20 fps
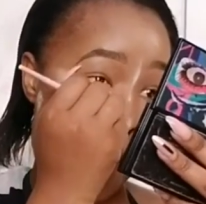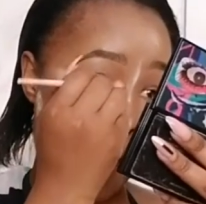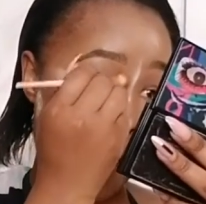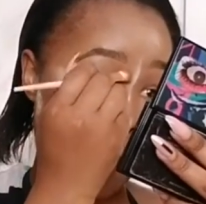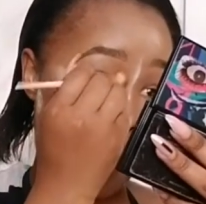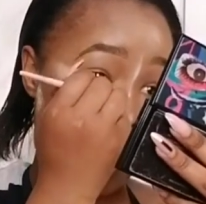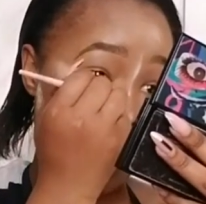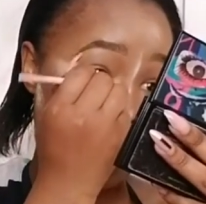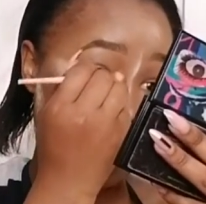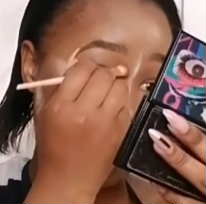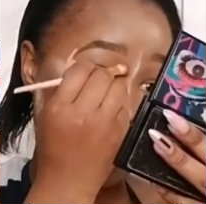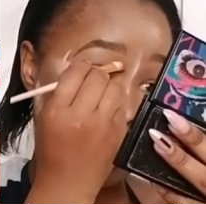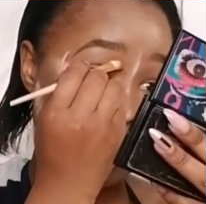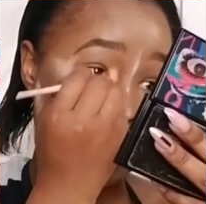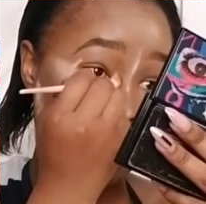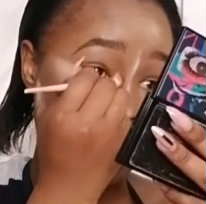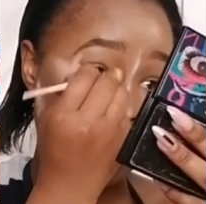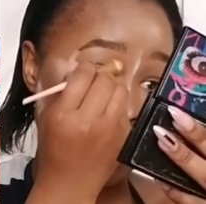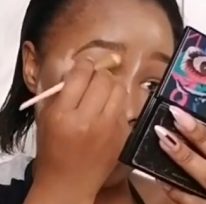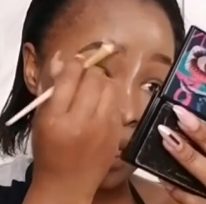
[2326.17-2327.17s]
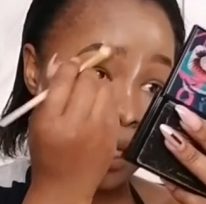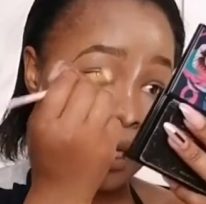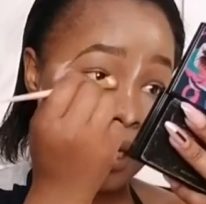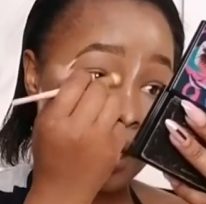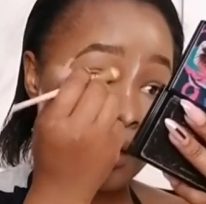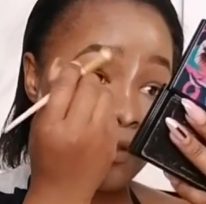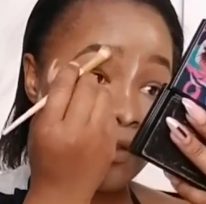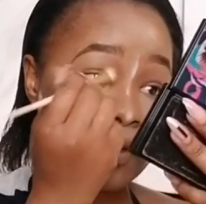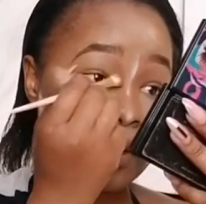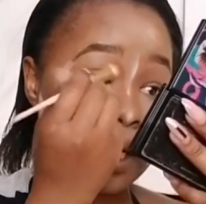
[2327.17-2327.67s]
Oh my goodness.
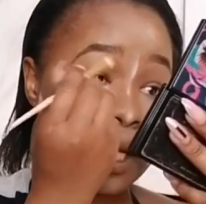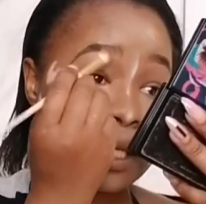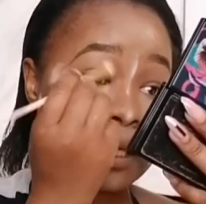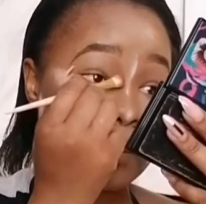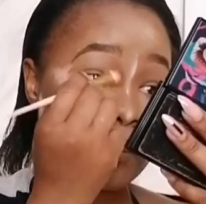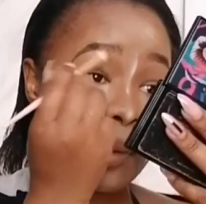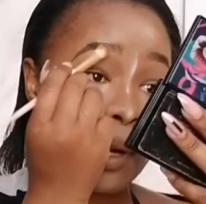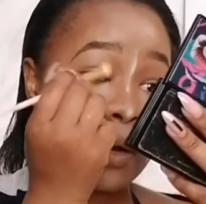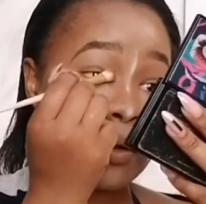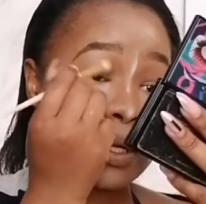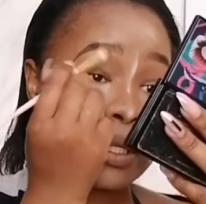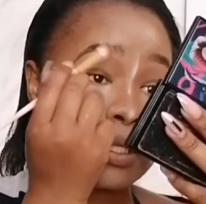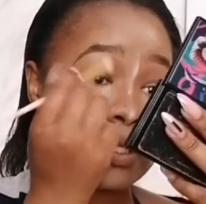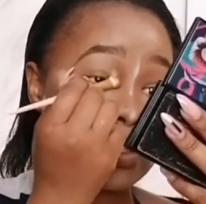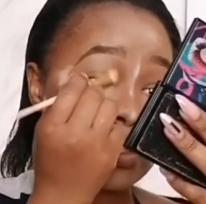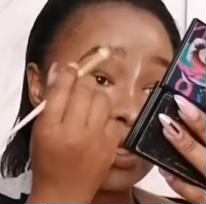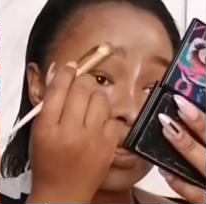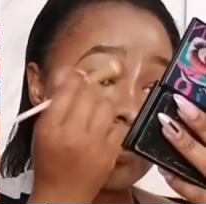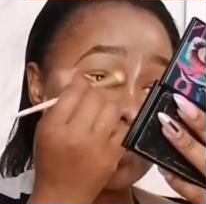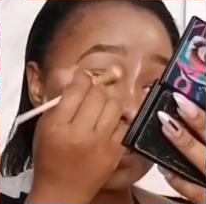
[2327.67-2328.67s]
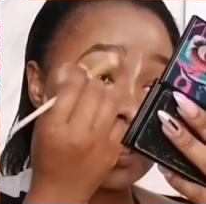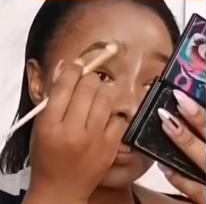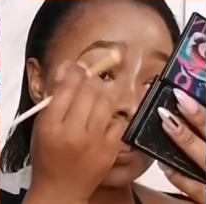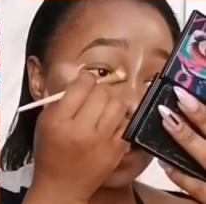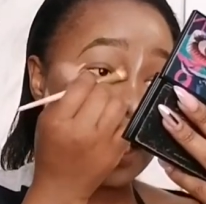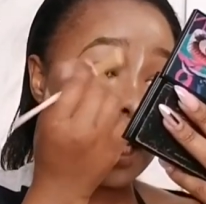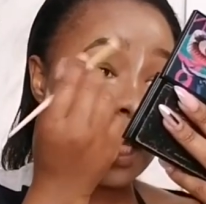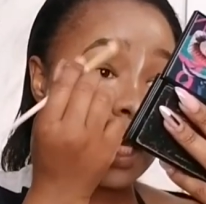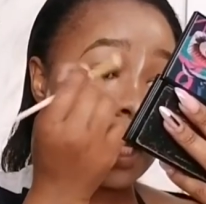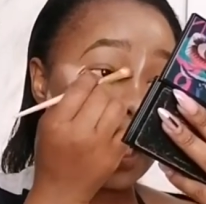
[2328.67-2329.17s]
Okay, I feel like the powder has just been
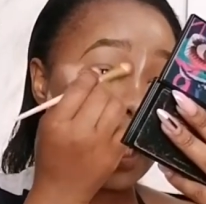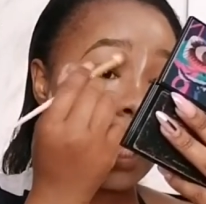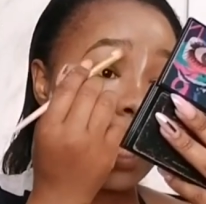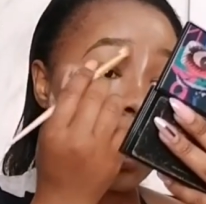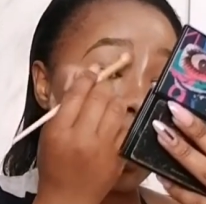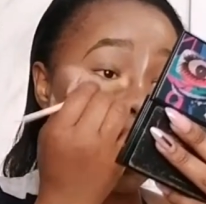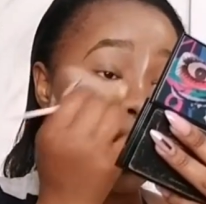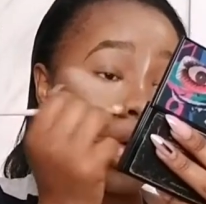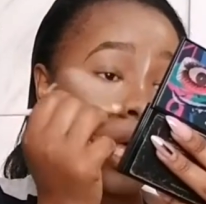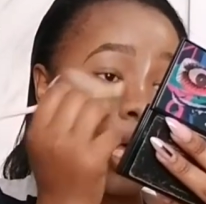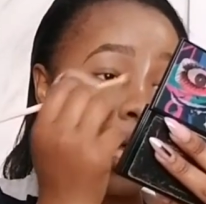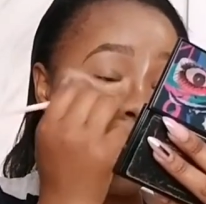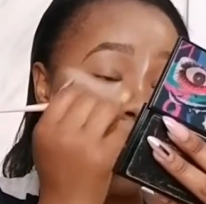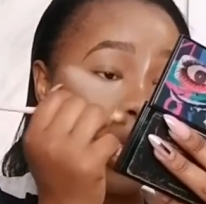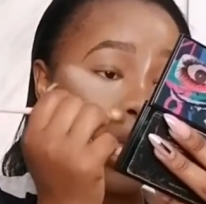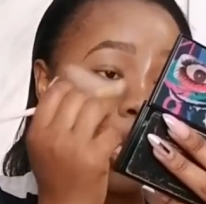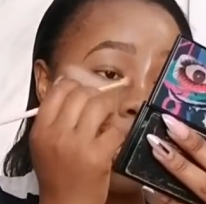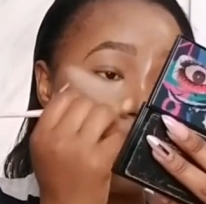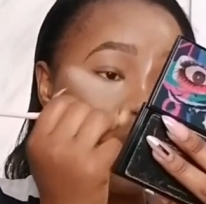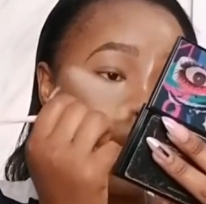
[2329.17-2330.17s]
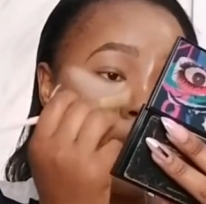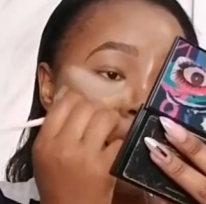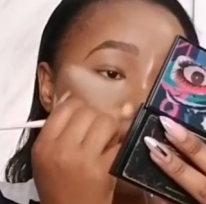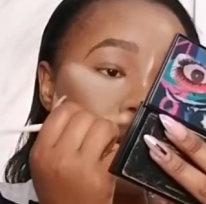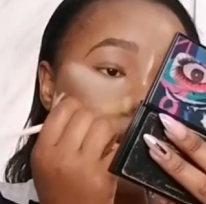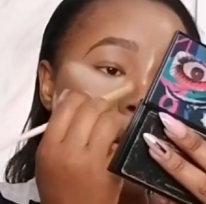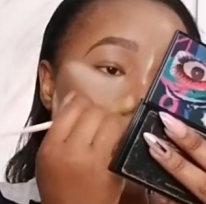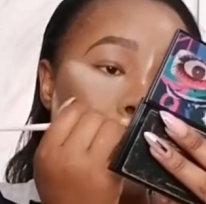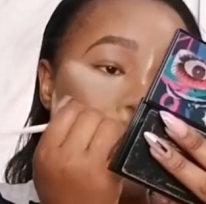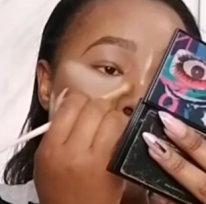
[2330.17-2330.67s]
sitting
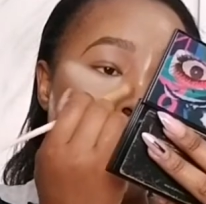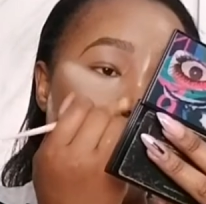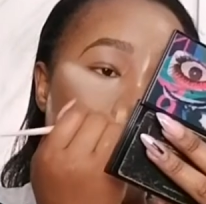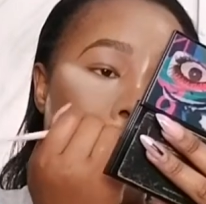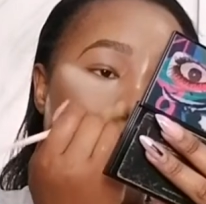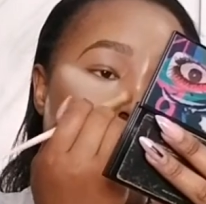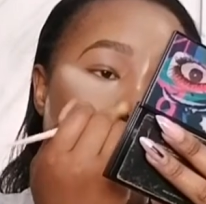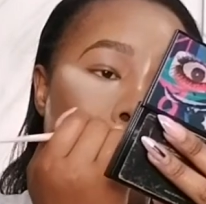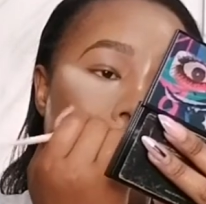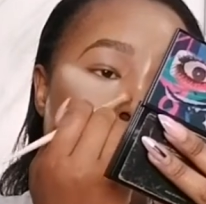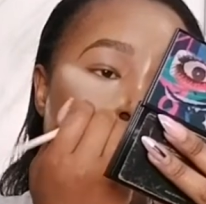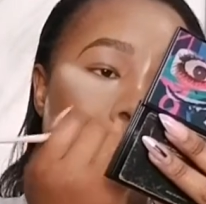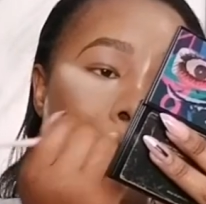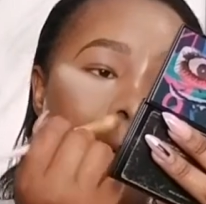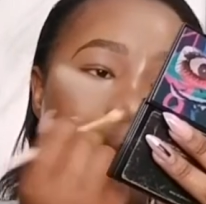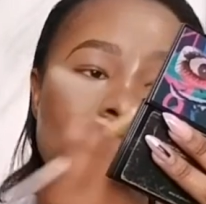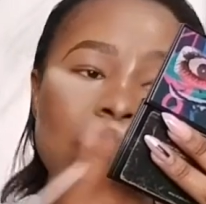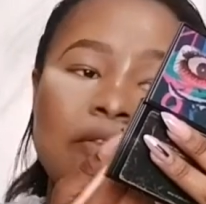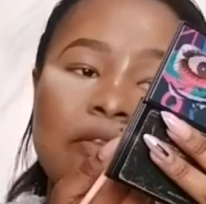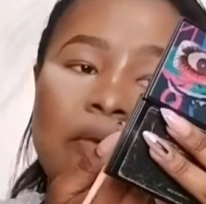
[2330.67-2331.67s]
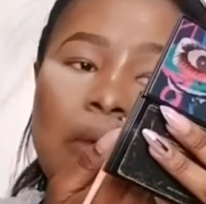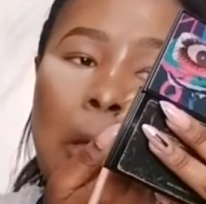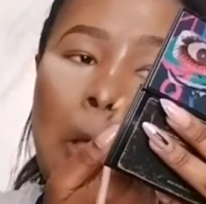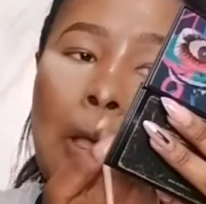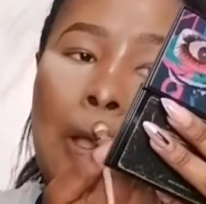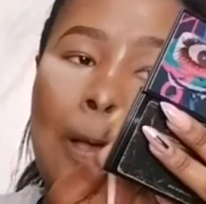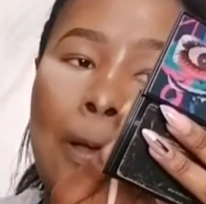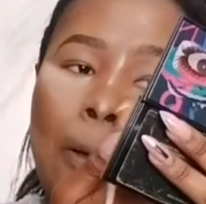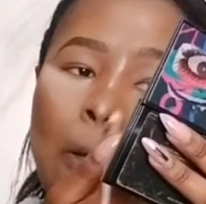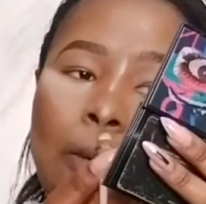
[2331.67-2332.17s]
like
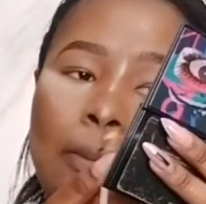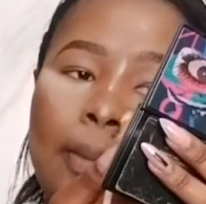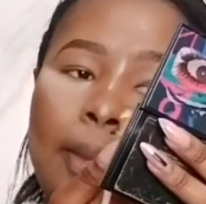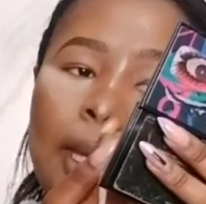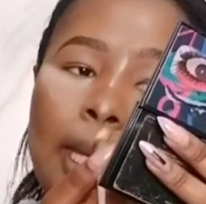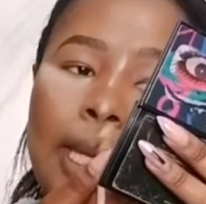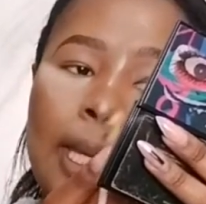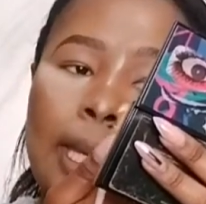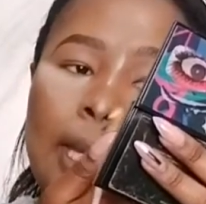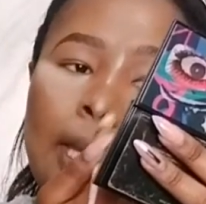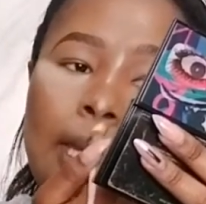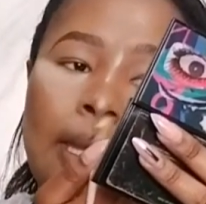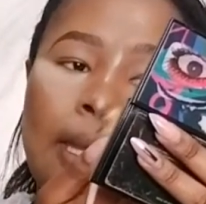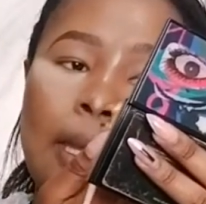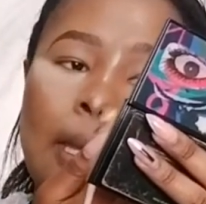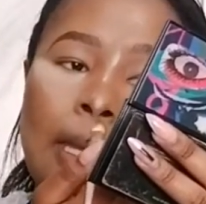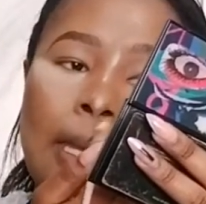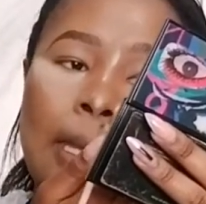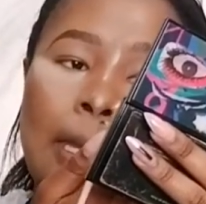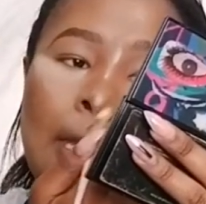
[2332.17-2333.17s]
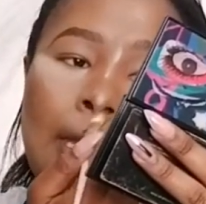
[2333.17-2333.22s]
on me.